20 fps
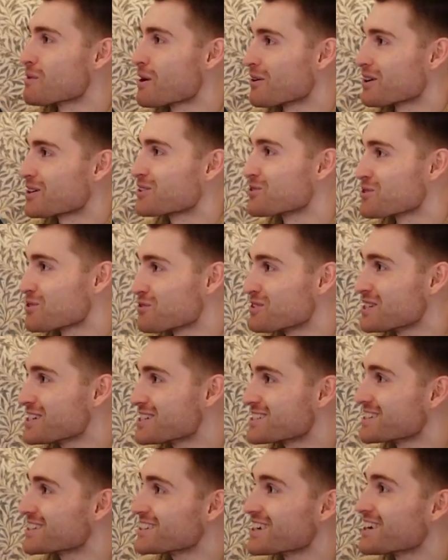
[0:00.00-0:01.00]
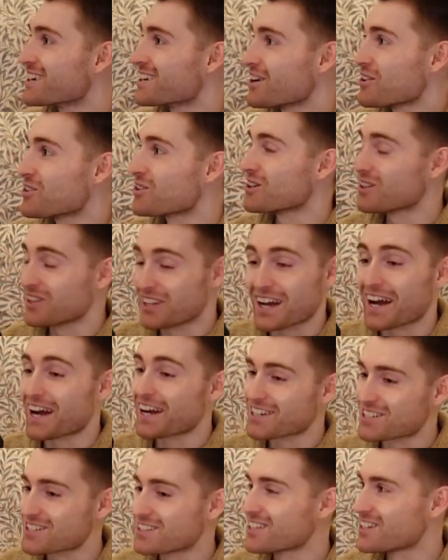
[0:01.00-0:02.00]
American Graffiti and other
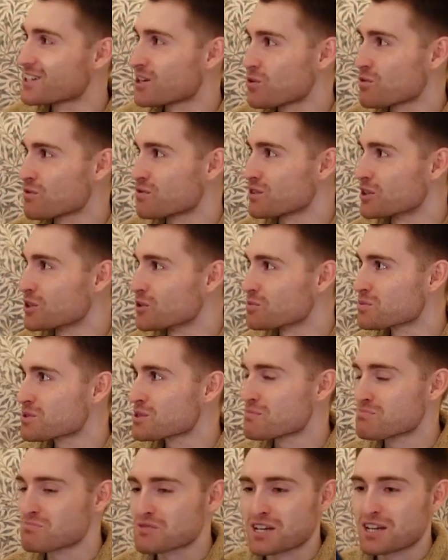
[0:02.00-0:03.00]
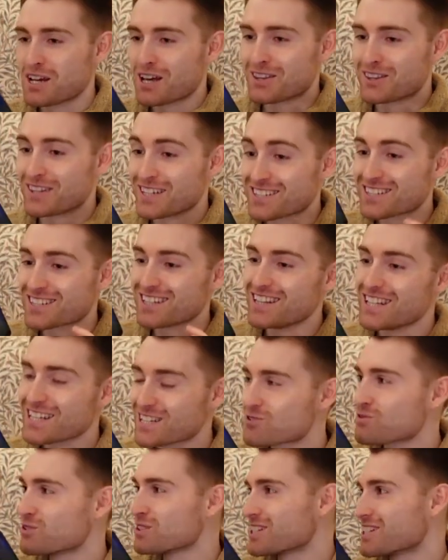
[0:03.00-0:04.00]
actually known films. This
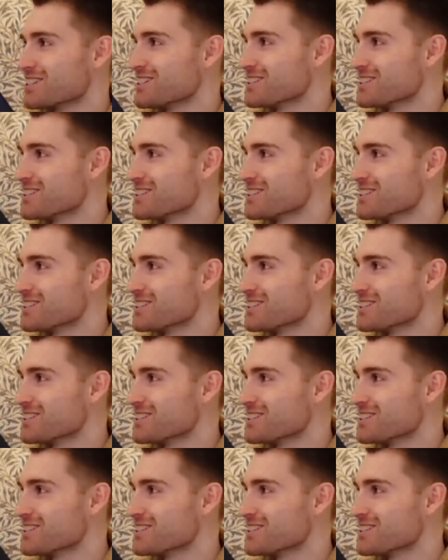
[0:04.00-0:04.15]
literally